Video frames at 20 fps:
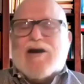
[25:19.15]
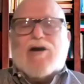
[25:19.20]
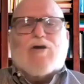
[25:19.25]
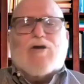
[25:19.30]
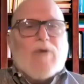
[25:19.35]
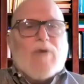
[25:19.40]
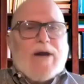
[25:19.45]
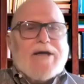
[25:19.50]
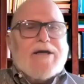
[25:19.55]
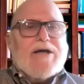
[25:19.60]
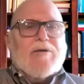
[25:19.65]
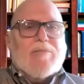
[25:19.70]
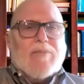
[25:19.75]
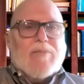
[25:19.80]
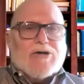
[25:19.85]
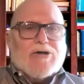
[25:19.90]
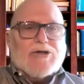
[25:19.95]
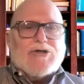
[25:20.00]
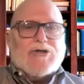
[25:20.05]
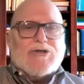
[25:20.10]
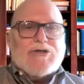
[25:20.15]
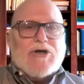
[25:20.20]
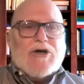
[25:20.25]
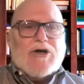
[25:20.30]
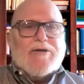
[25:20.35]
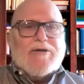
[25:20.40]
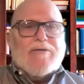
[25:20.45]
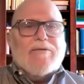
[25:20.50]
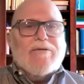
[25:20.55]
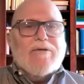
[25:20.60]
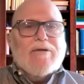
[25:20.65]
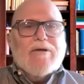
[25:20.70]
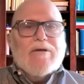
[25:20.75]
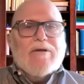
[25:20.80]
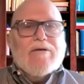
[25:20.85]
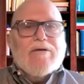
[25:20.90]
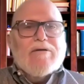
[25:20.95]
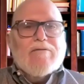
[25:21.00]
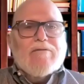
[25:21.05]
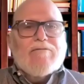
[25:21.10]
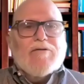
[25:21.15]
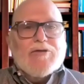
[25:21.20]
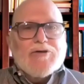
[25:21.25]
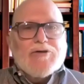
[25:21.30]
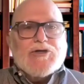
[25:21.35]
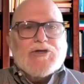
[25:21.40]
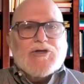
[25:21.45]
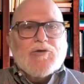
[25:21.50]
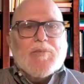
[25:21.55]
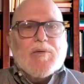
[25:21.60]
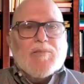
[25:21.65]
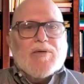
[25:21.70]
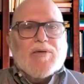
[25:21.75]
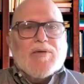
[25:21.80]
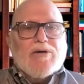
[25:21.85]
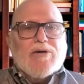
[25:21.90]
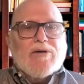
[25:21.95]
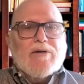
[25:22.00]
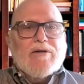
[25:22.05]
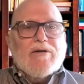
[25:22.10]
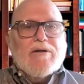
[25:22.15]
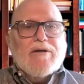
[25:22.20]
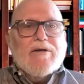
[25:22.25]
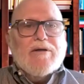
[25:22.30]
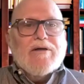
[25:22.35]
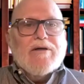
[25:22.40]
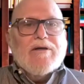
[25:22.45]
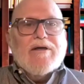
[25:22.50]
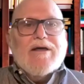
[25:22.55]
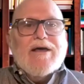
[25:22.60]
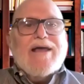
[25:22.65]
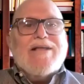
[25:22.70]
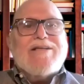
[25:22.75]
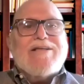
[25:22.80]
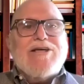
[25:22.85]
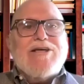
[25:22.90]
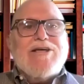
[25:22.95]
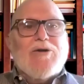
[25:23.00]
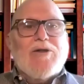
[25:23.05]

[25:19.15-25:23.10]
of great commercials on for the Super Bowl. It's the